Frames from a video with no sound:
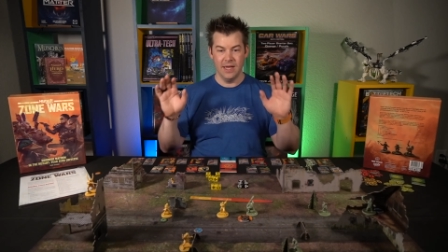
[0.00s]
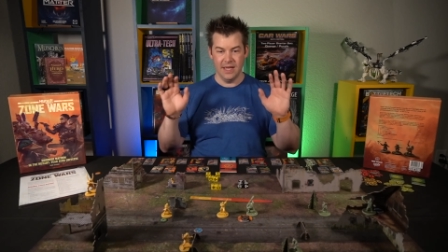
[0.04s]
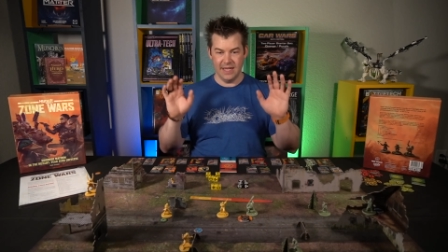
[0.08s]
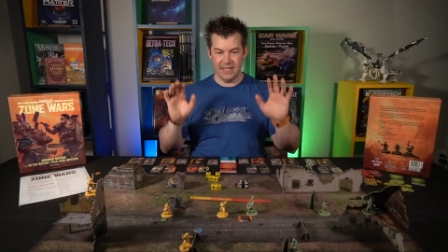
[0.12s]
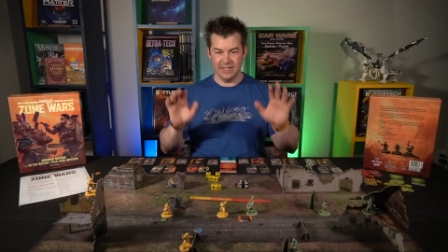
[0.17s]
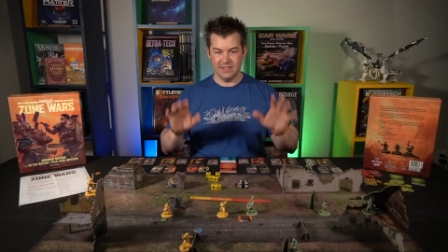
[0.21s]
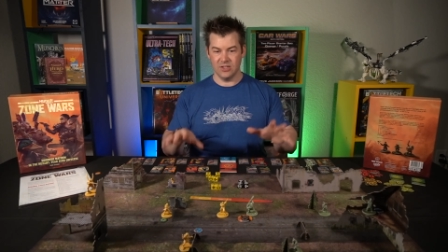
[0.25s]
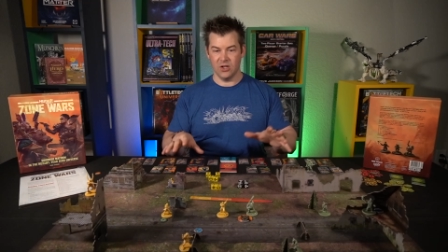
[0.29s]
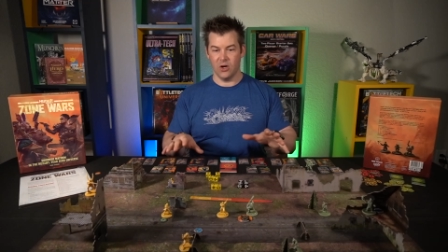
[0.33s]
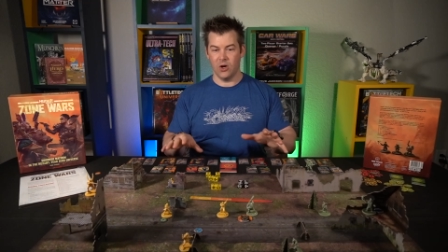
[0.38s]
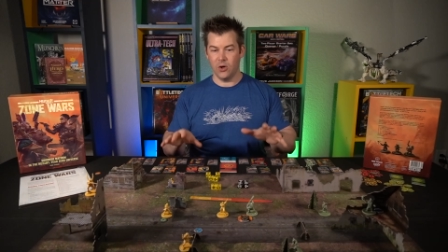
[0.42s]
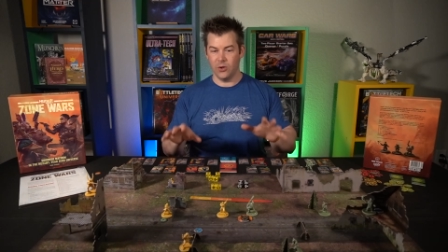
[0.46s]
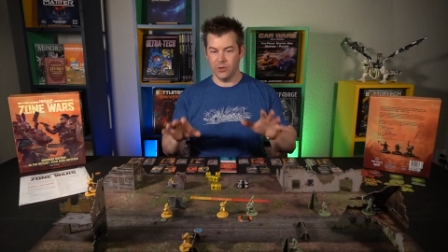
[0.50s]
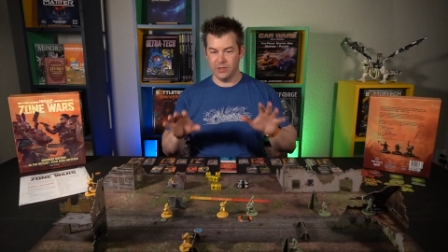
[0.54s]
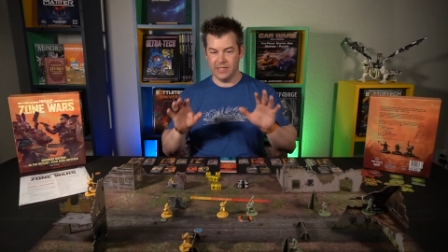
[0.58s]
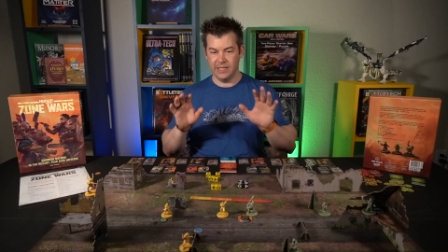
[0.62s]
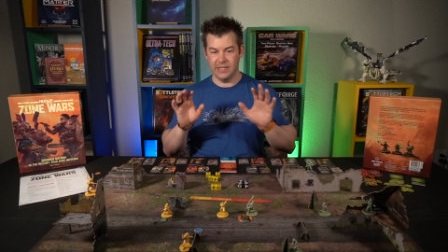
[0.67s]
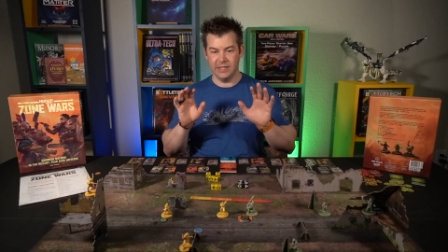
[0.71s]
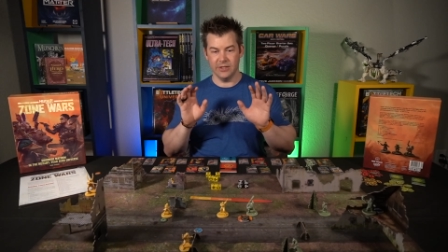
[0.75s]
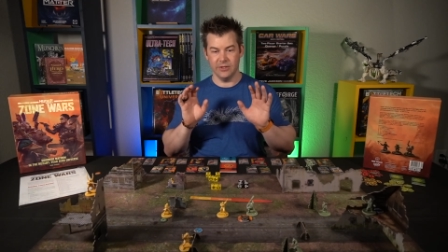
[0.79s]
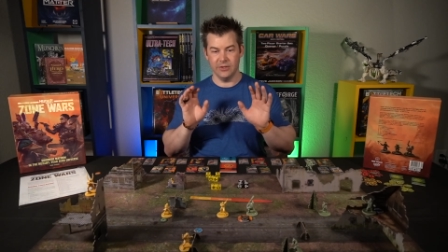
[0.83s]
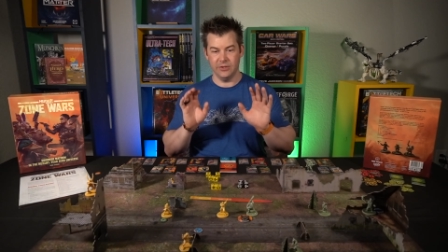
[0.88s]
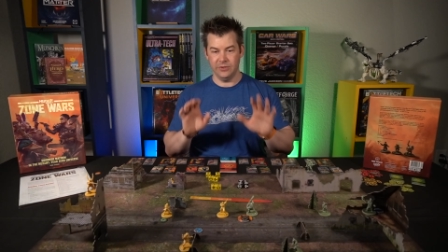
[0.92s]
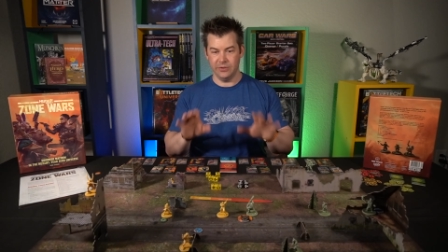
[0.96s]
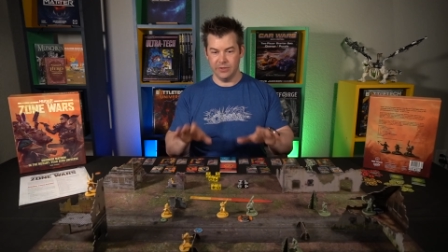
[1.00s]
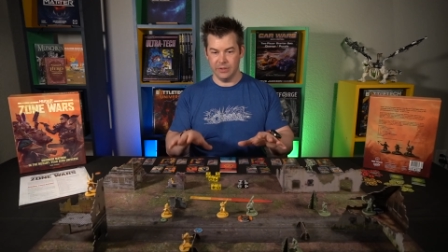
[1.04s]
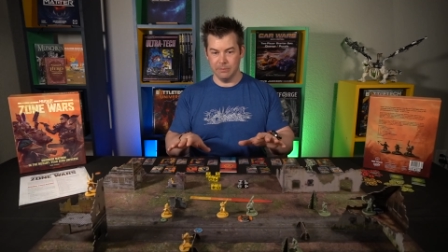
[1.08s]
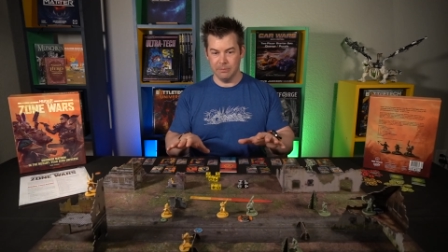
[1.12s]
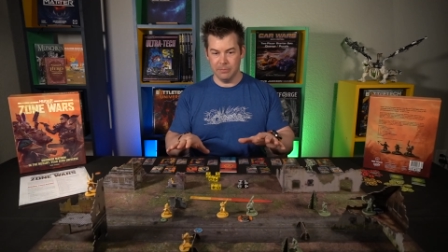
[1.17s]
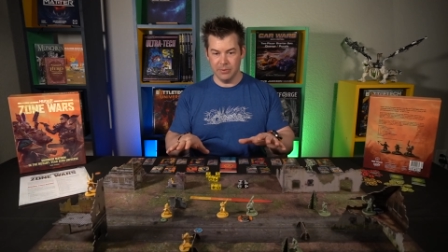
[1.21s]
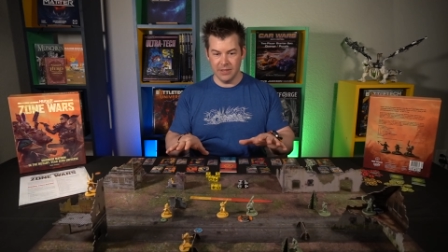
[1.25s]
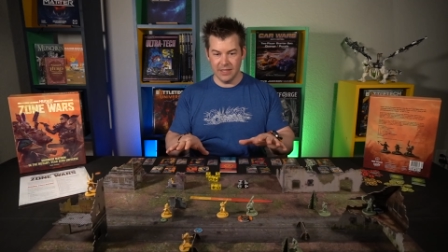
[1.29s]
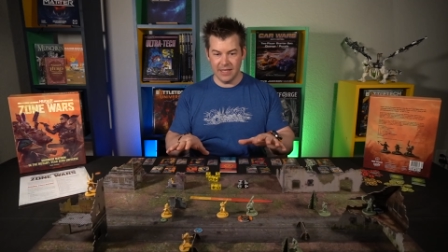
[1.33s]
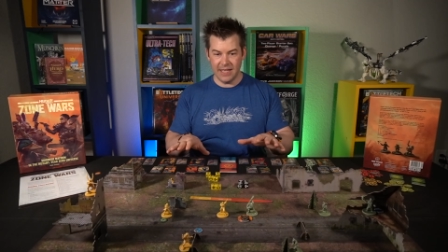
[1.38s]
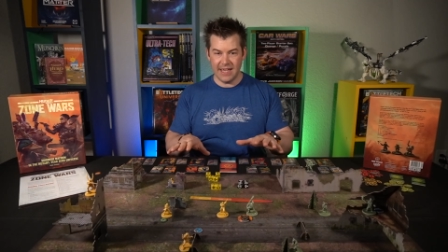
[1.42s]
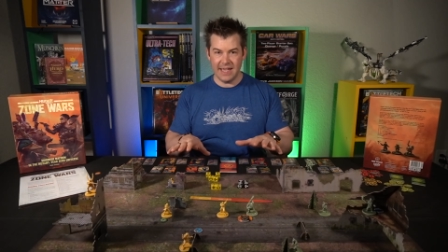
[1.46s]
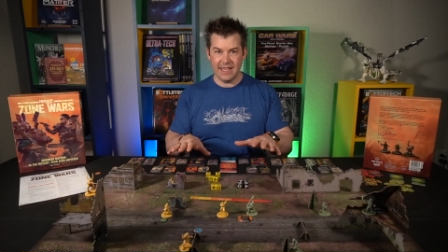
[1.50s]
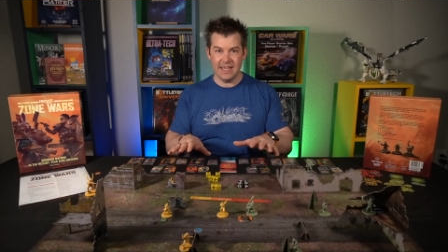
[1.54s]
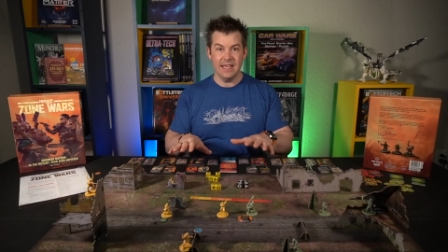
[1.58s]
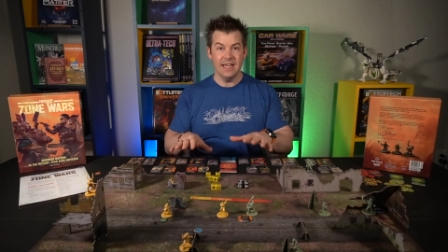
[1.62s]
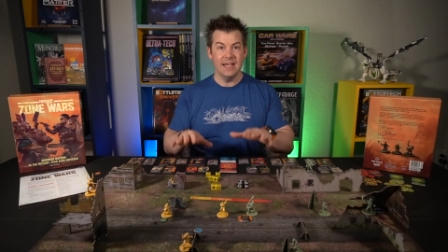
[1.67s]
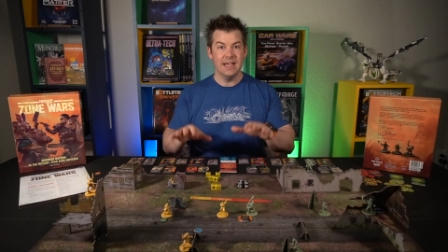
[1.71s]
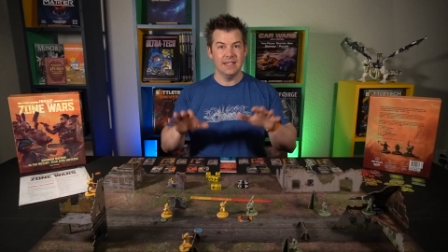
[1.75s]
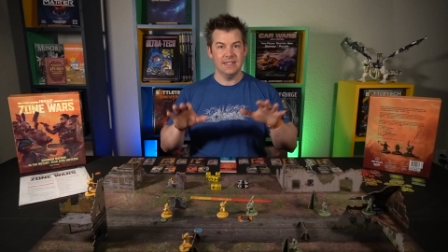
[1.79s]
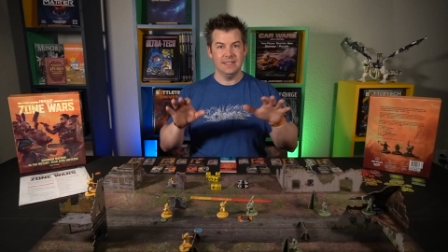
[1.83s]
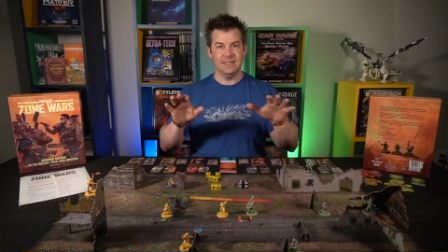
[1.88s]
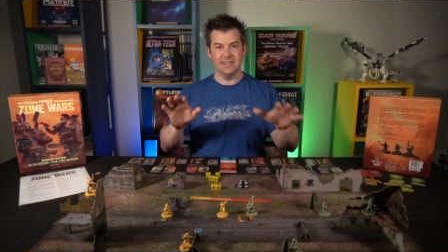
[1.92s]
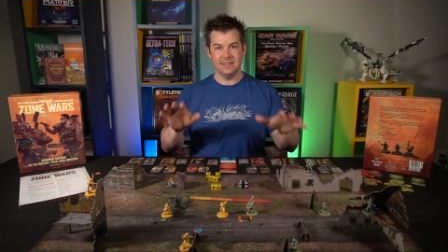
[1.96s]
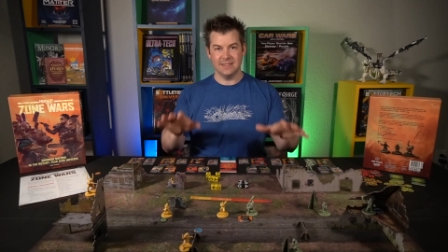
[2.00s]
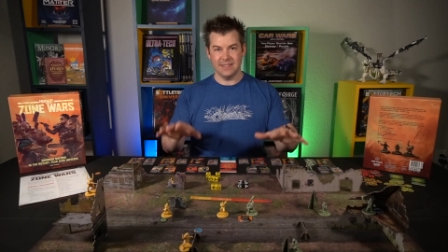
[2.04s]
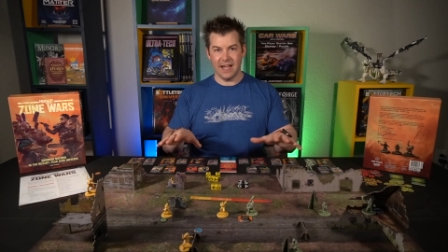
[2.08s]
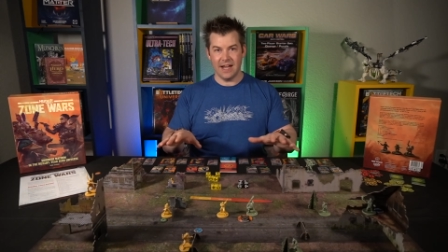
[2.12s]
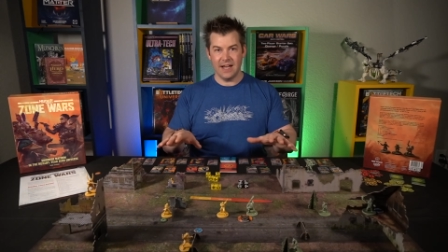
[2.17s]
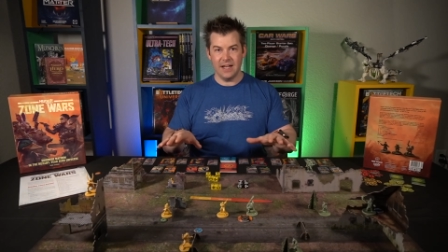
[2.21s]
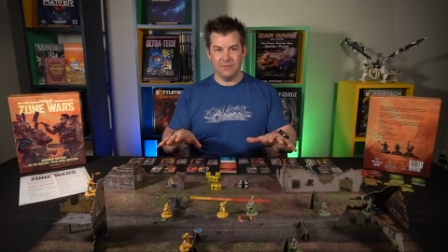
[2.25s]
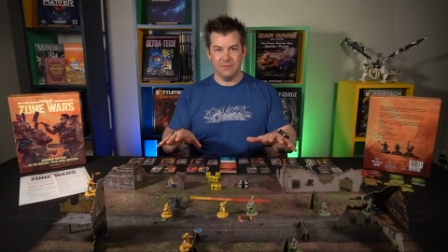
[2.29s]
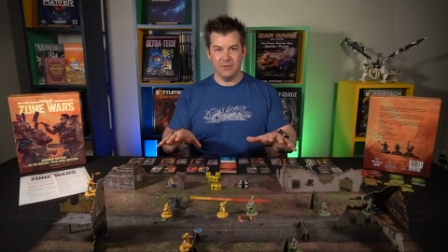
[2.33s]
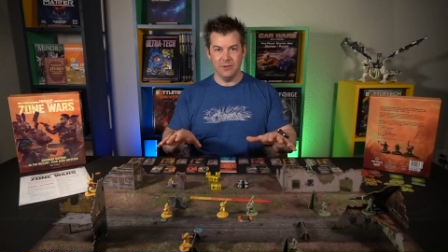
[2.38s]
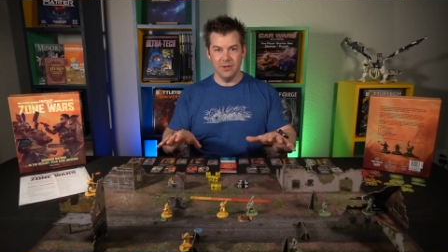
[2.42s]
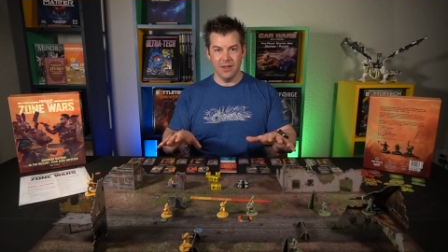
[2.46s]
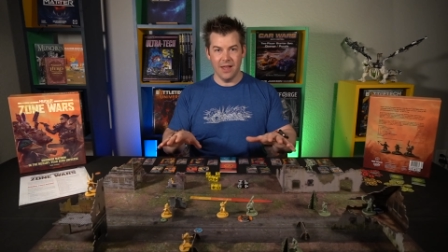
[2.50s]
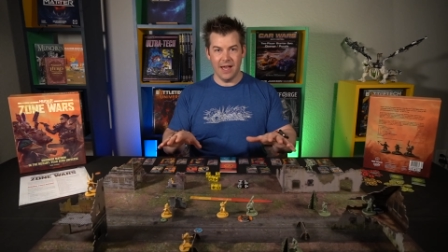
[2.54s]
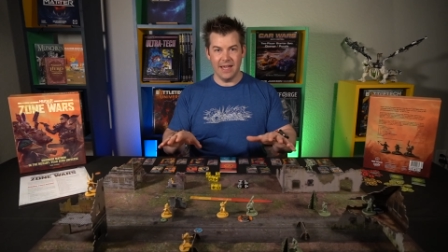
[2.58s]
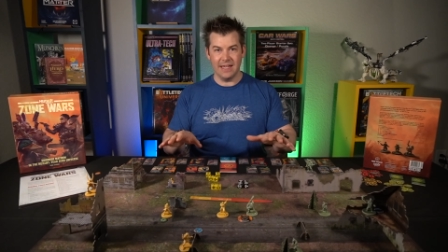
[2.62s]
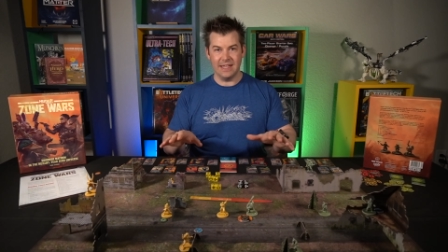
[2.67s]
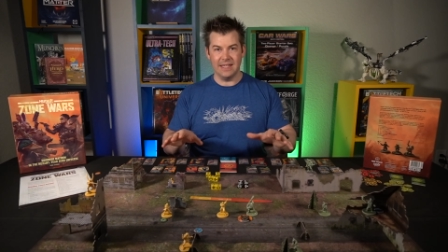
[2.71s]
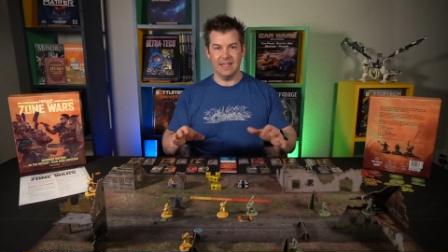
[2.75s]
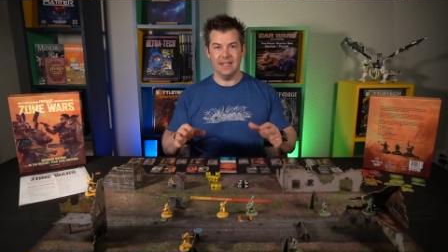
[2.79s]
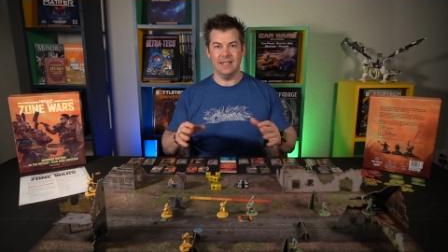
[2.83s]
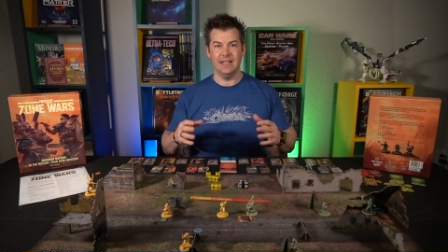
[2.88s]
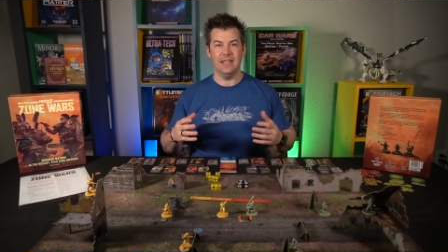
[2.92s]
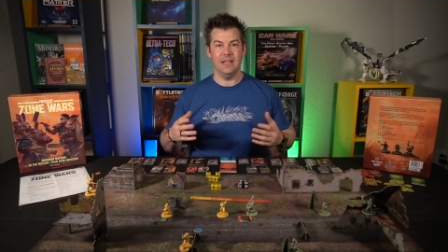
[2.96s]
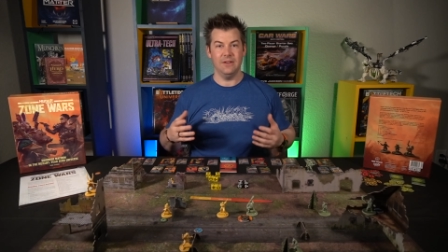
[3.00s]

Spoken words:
It's all here. You can play, decide if you like it.